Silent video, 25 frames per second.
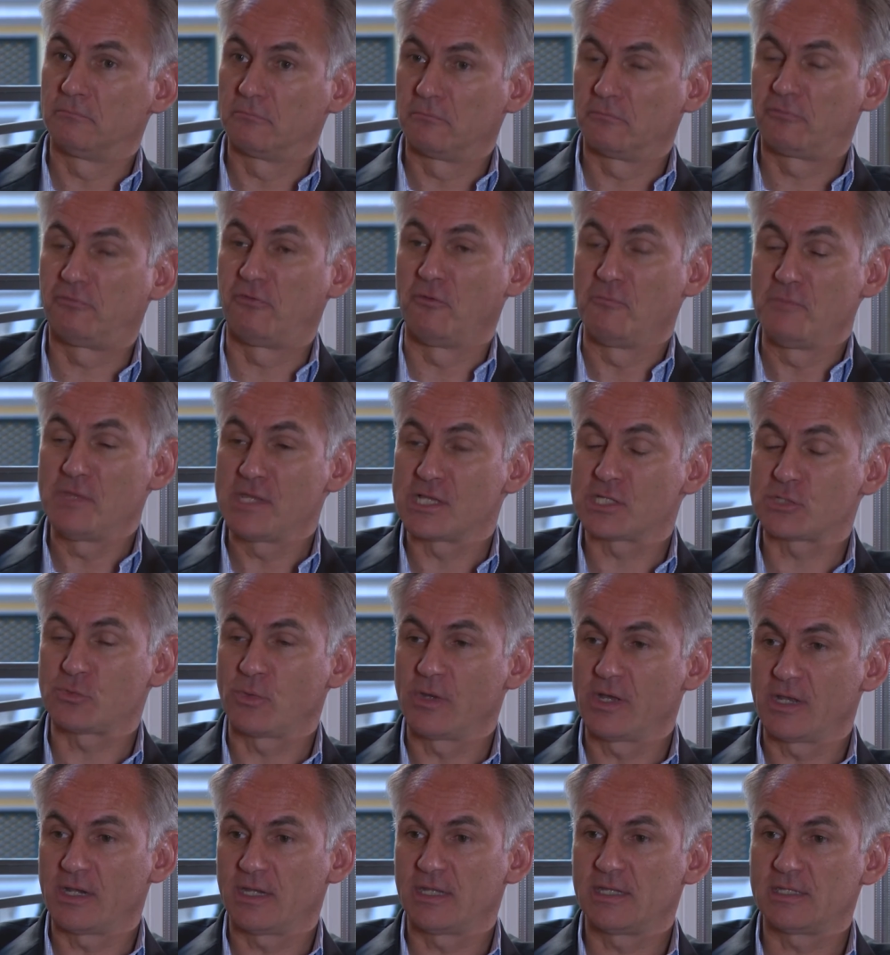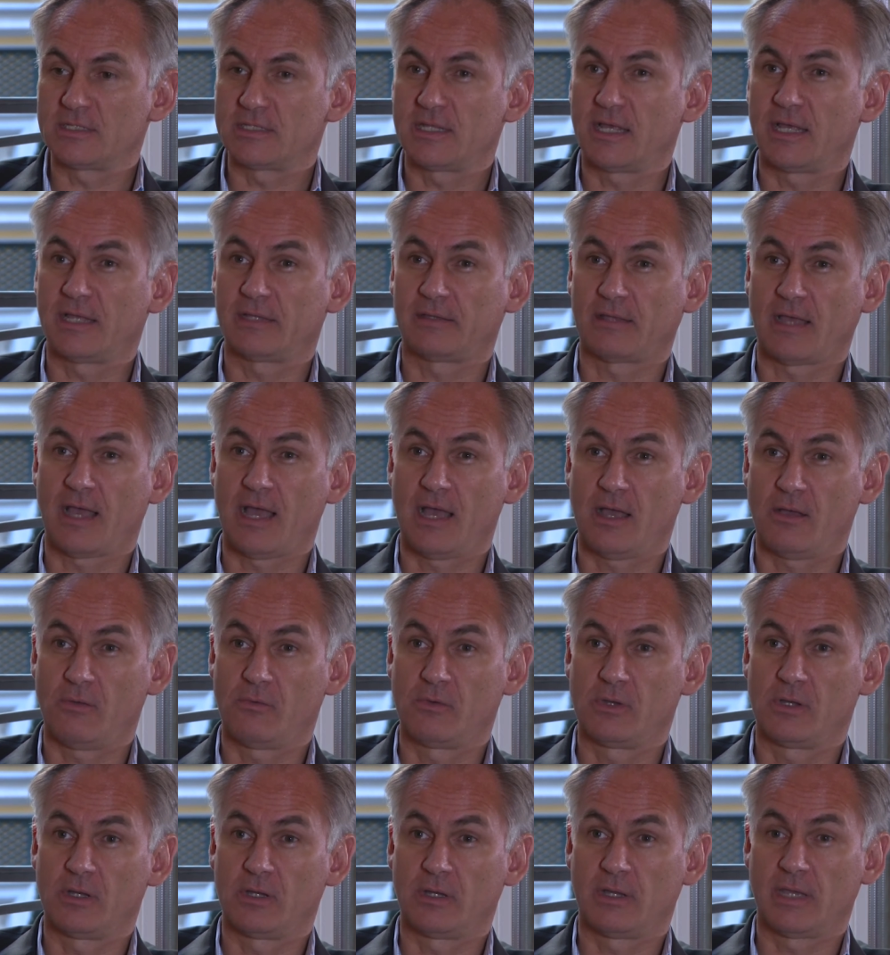for me as well, is that
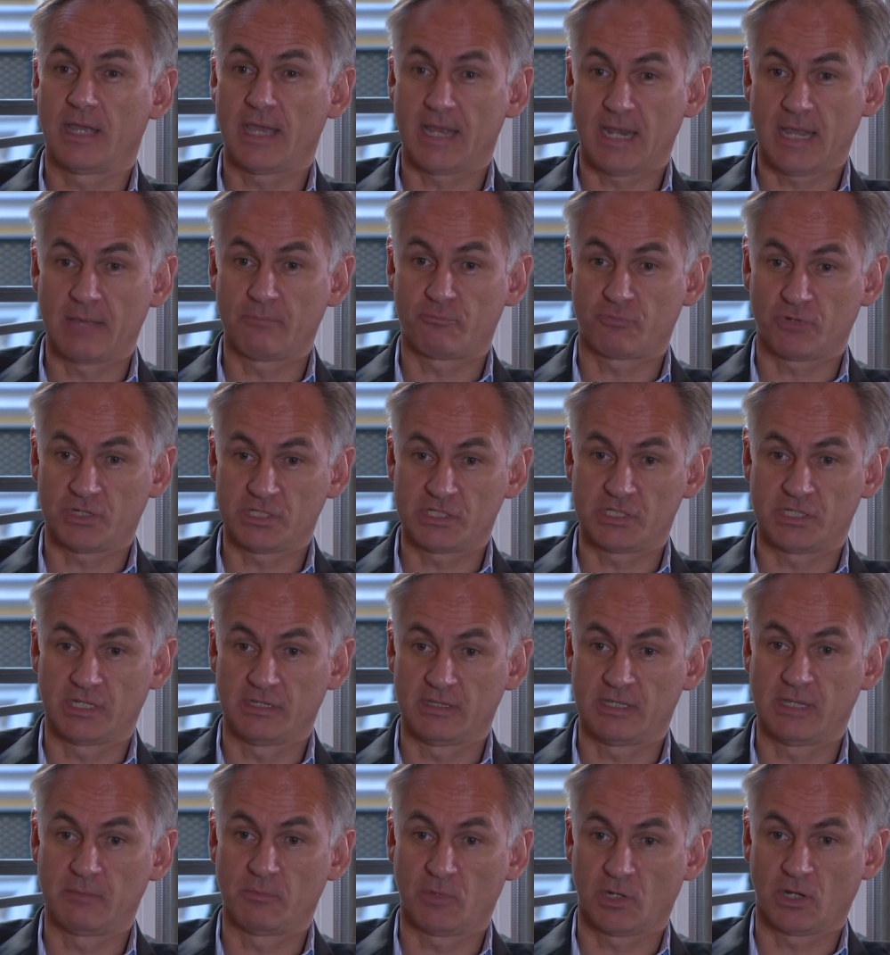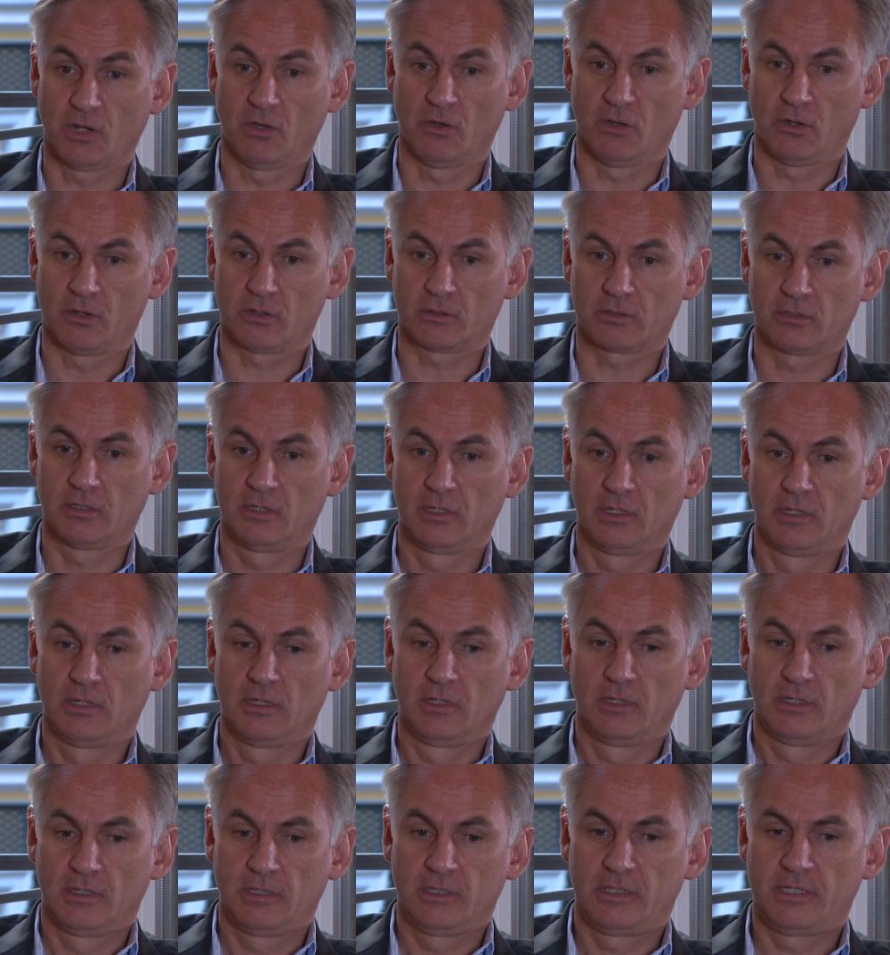our airline president, Tim Clark,
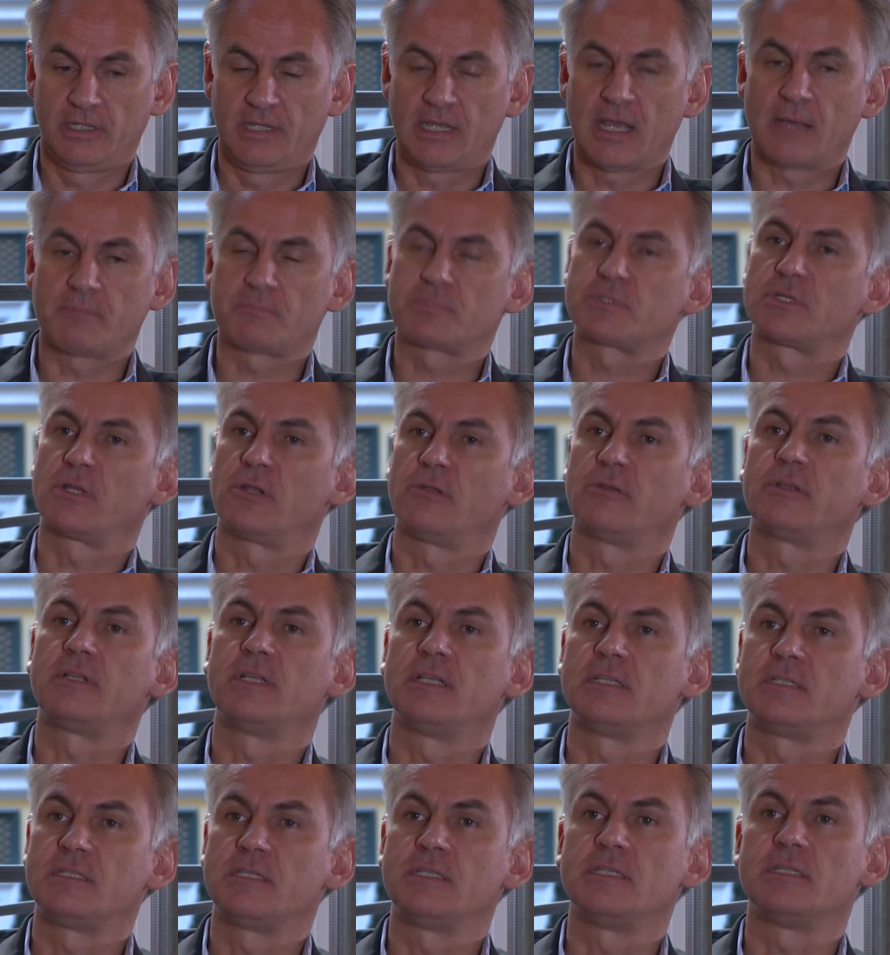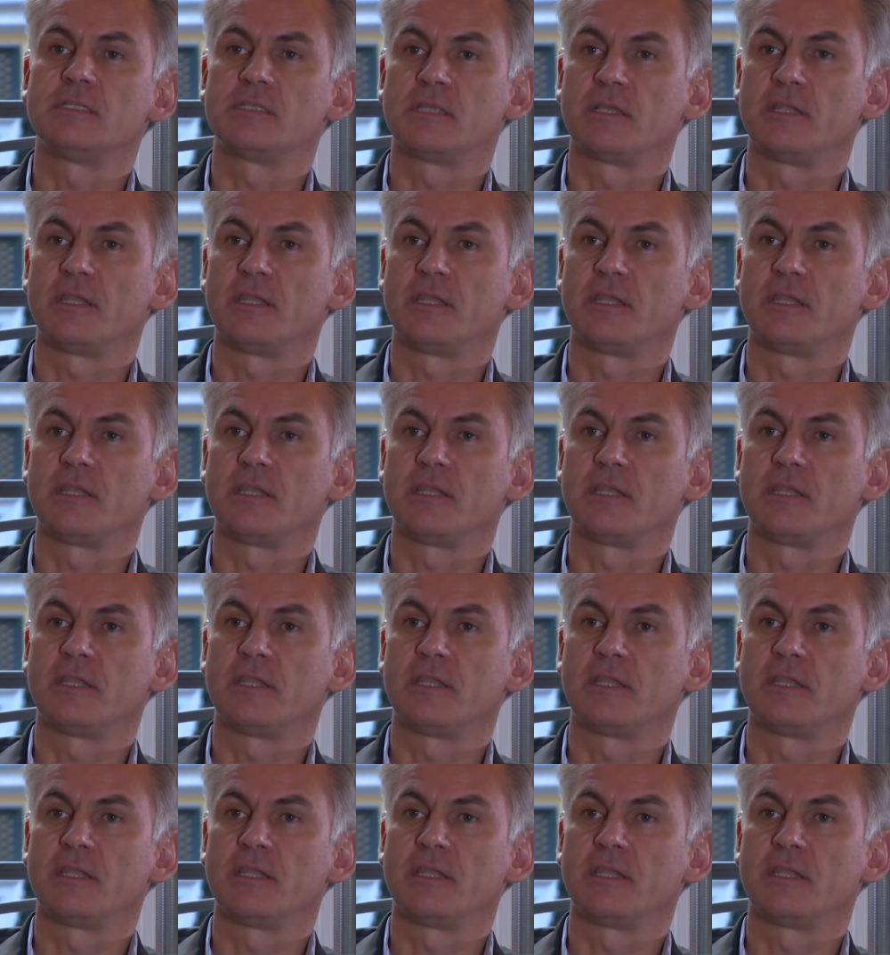he absolutely sees the